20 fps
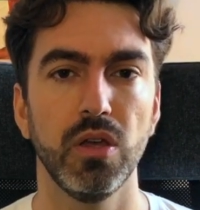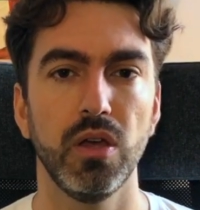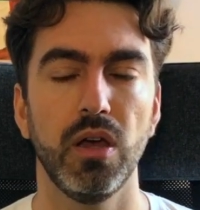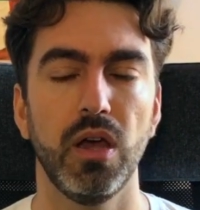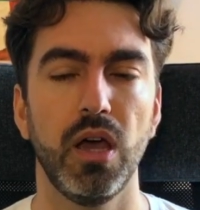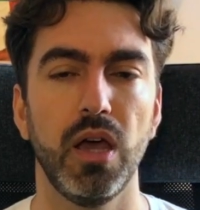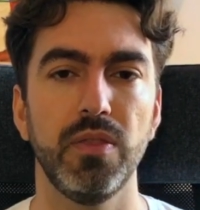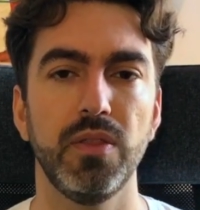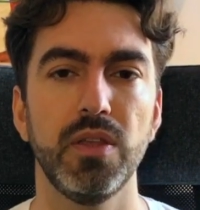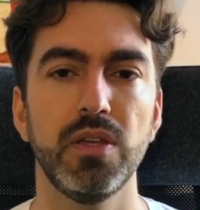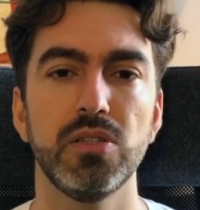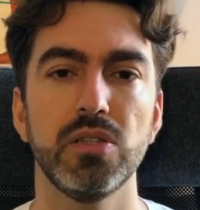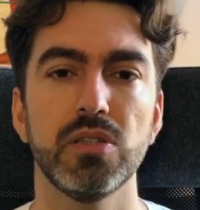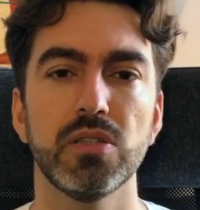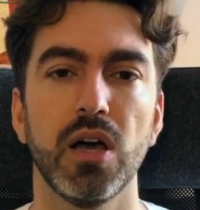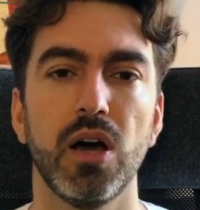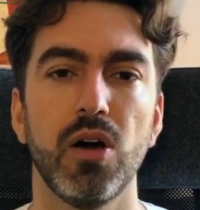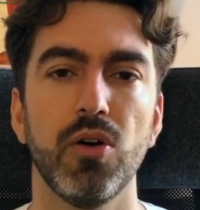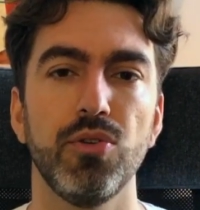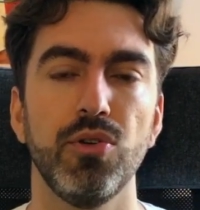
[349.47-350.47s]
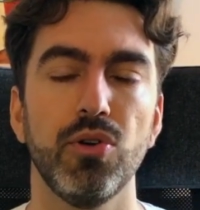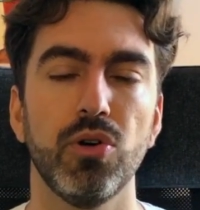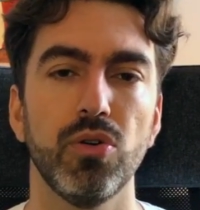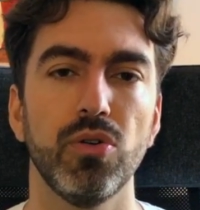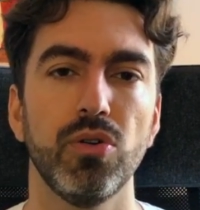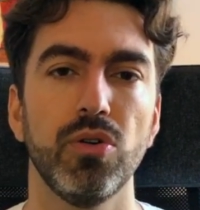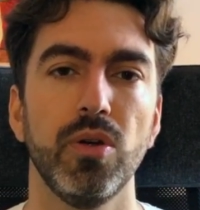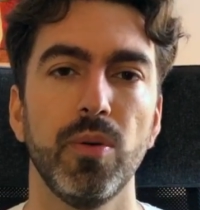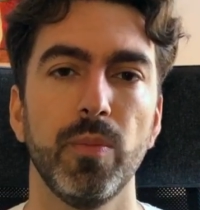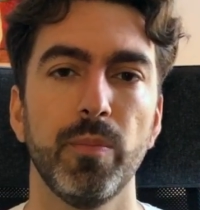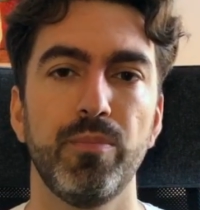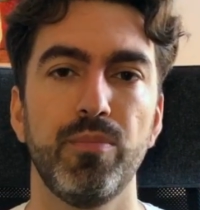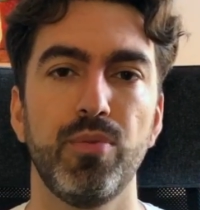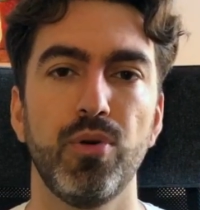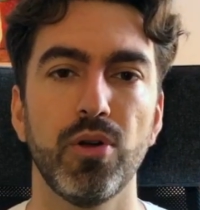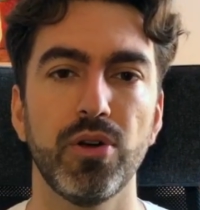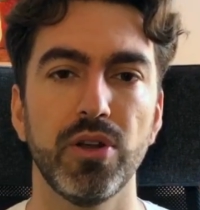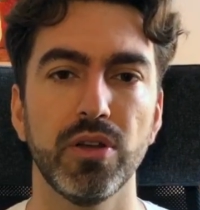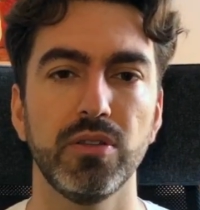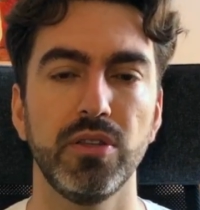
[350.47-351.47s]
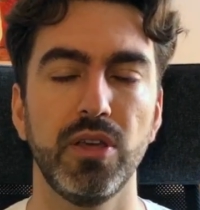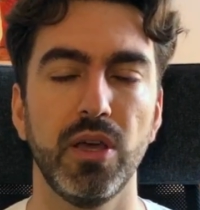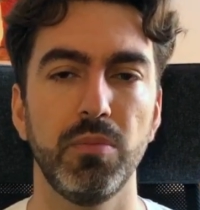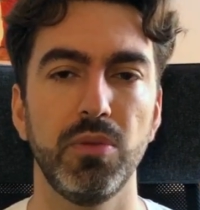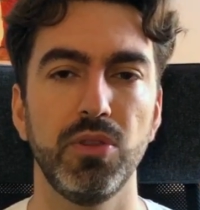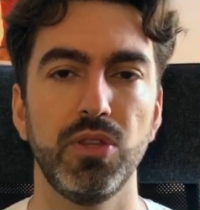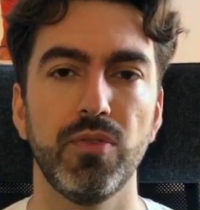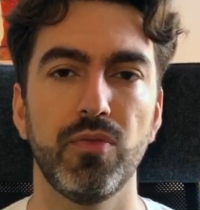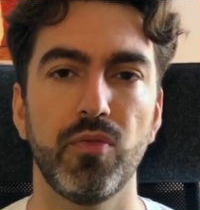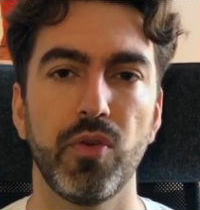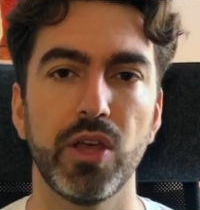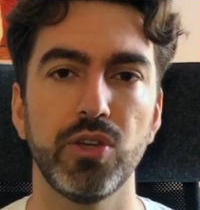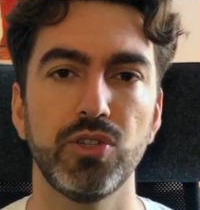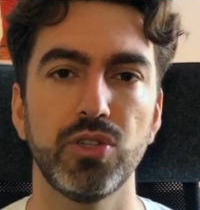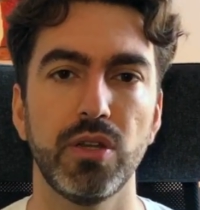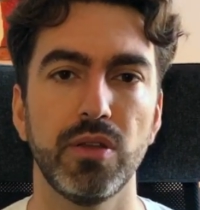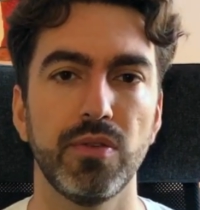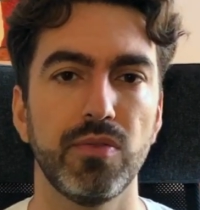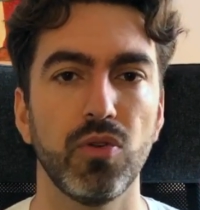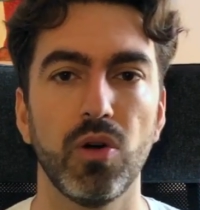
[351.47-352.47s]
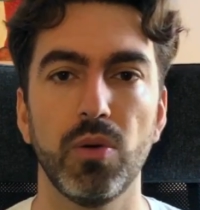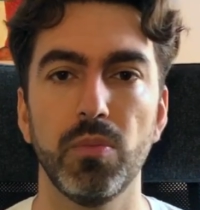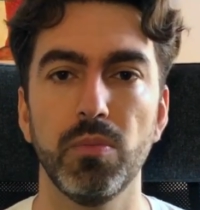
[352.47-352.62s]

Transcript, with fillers: And this is how your product can be differentiated from